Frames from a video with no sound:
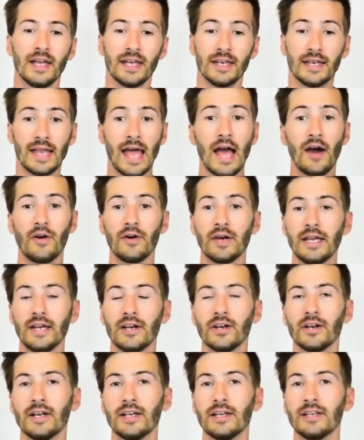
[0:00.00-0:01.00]
Now
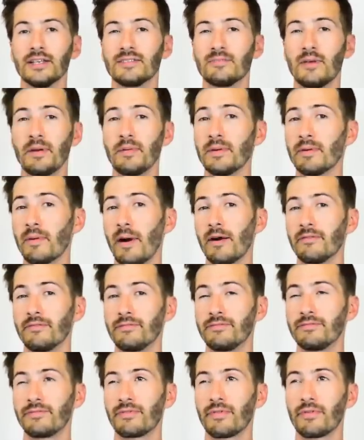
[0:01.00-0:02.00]
here it is maybe about
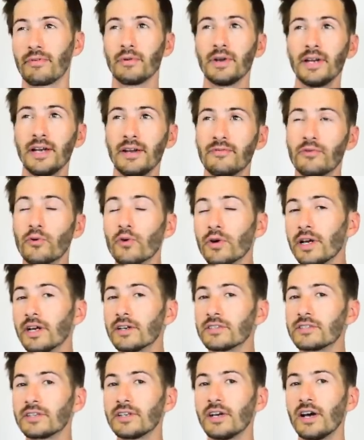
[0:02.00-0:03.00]
3-4
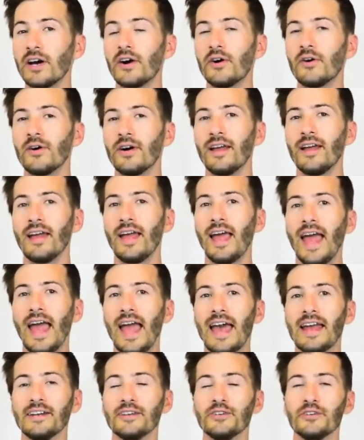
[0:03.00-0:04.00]
years ago
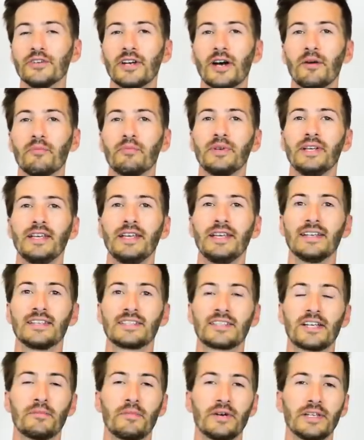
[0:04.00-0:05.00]
and a new company has
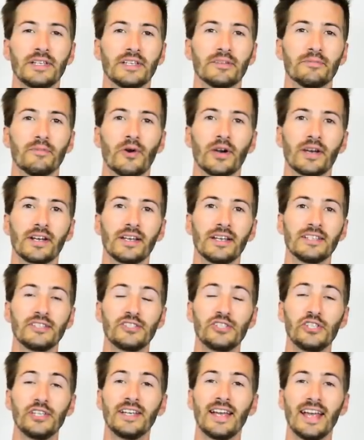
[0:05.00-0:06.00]
come into the market,
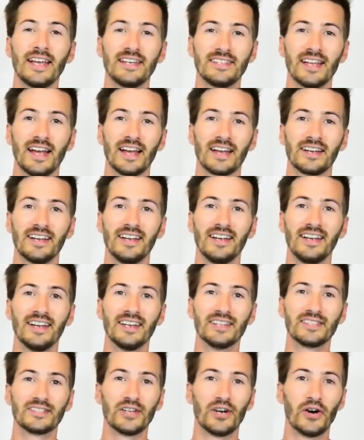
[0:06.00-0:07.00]
GK Tech.
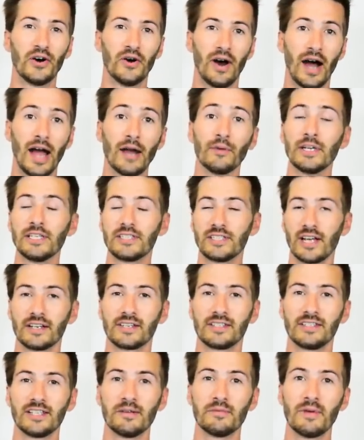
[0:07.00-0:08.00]
So I reached out
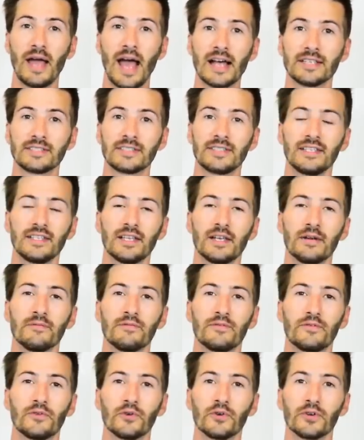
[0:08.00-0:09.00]
to them asking them
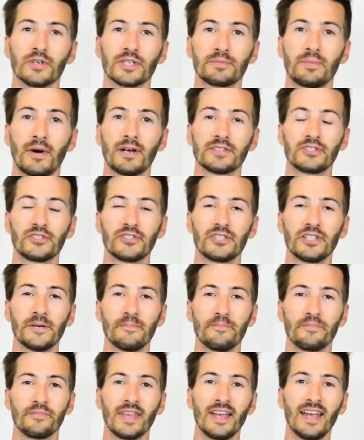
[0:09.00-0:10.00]
for
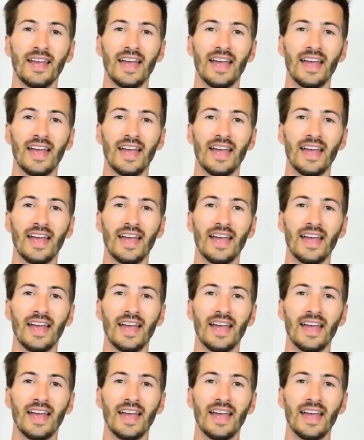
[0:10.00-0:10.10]
sponsorship.